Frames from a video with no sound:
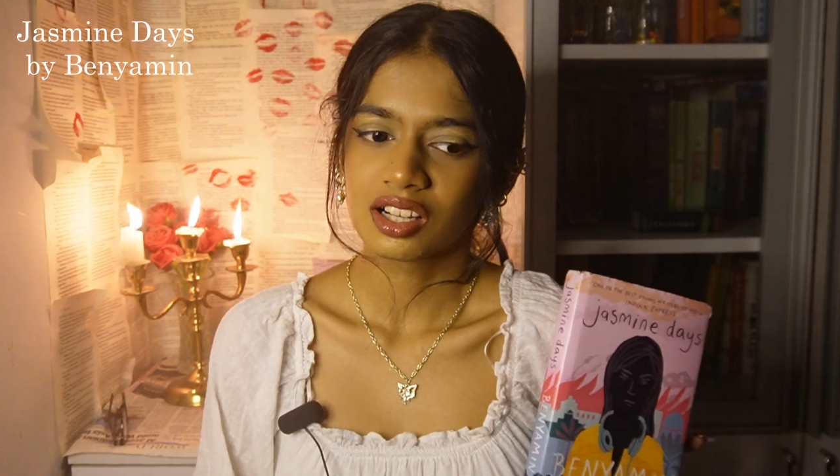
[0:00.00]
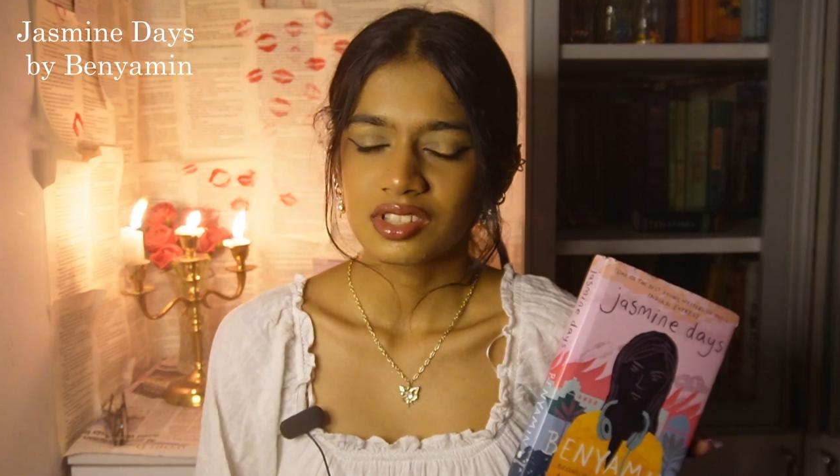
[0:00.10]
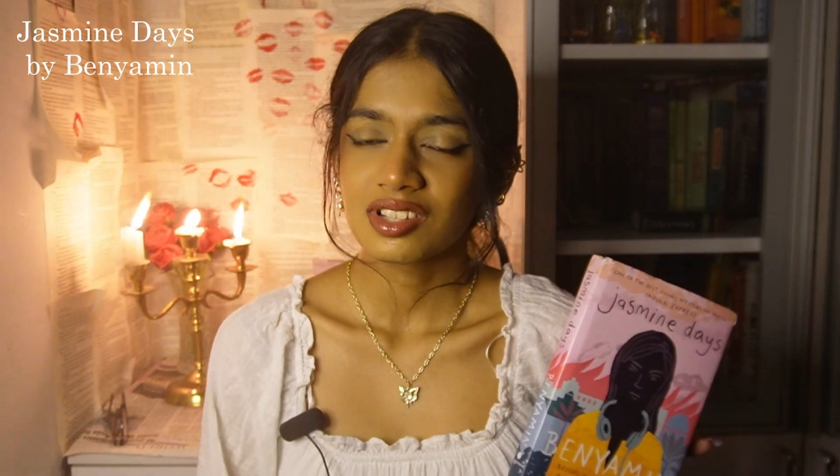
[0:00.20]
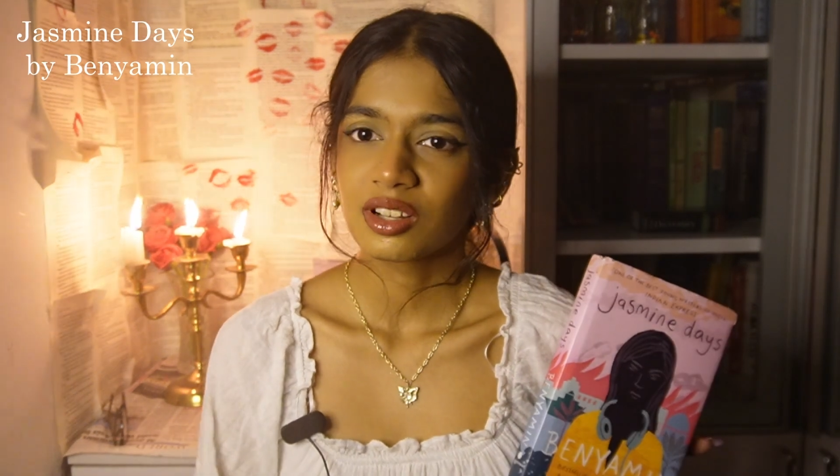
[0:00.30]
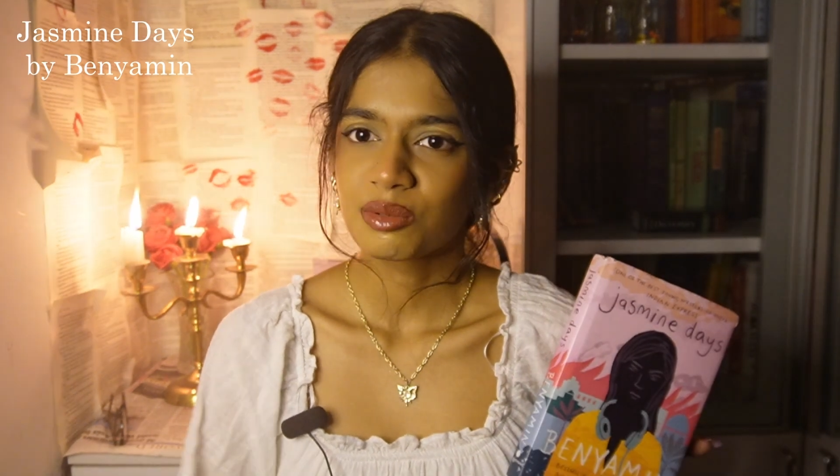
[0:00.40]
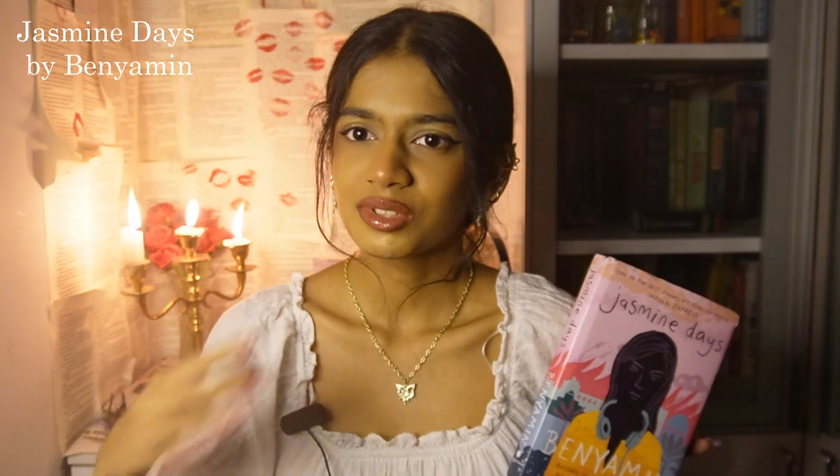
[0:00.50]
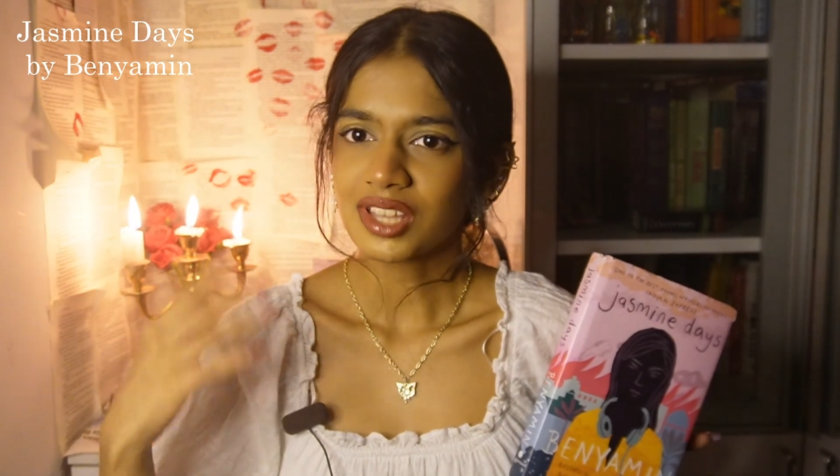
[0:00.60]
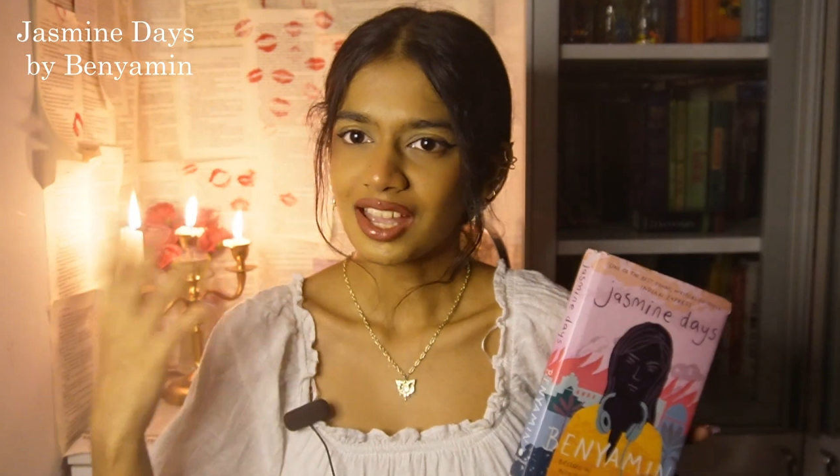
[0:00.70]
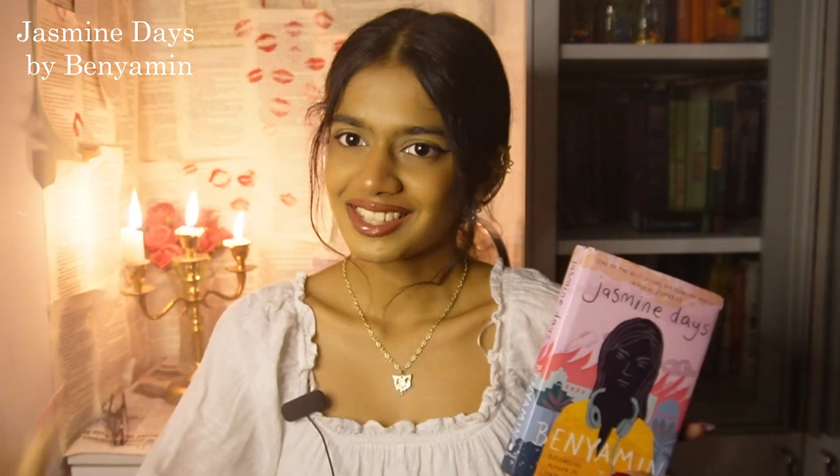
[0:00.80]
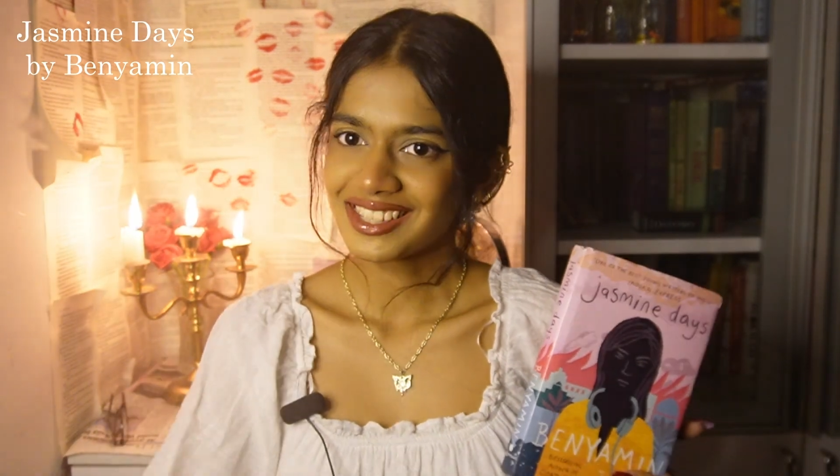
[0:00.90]

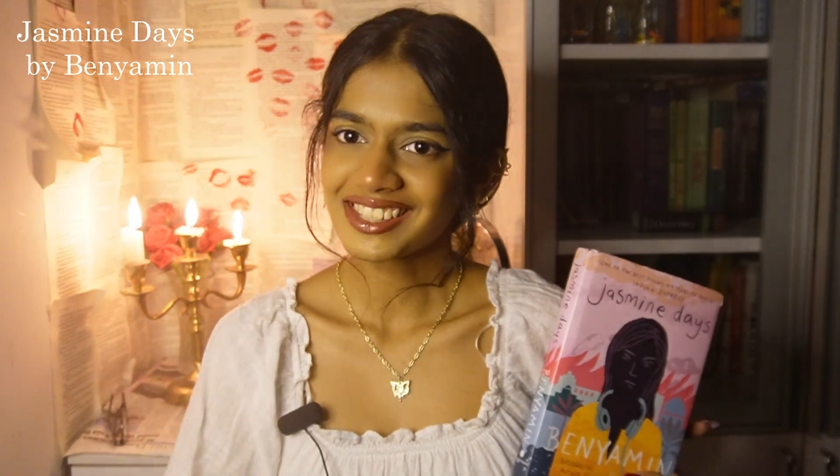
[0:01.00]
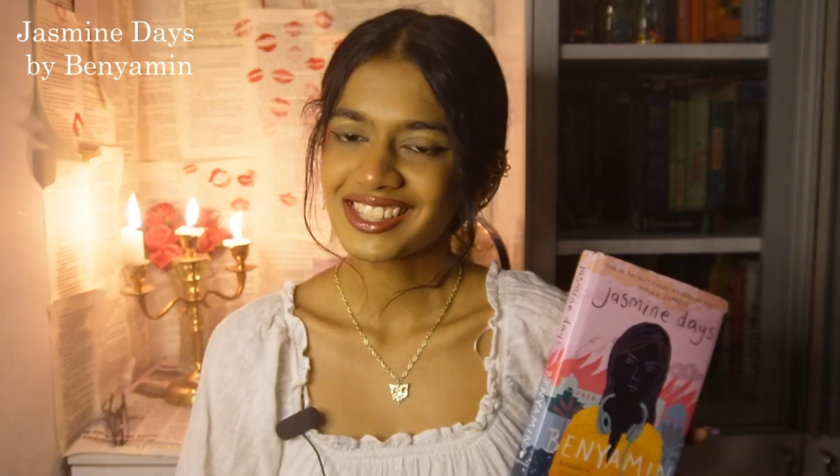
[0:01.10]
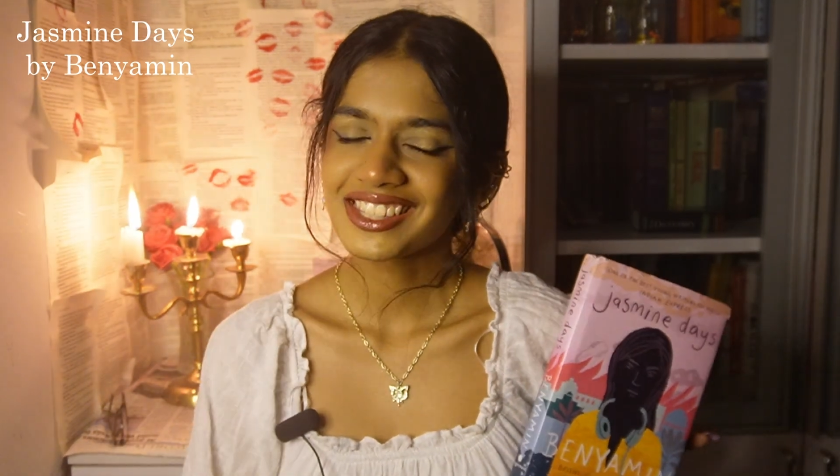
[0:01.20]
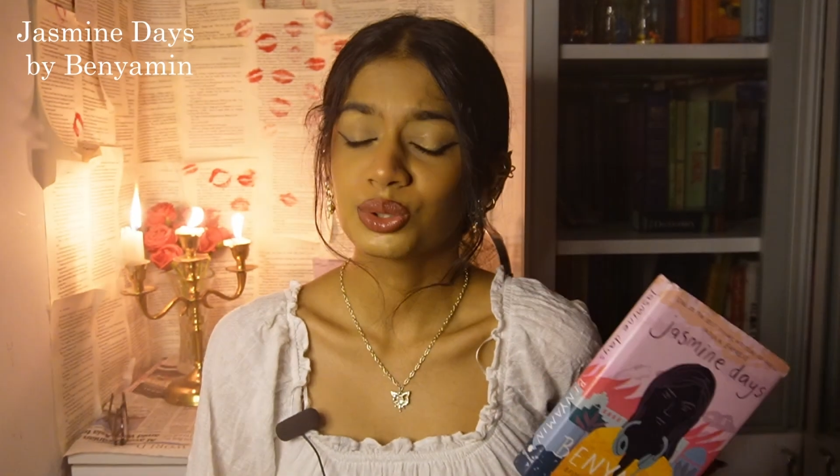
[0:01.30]
circumstances,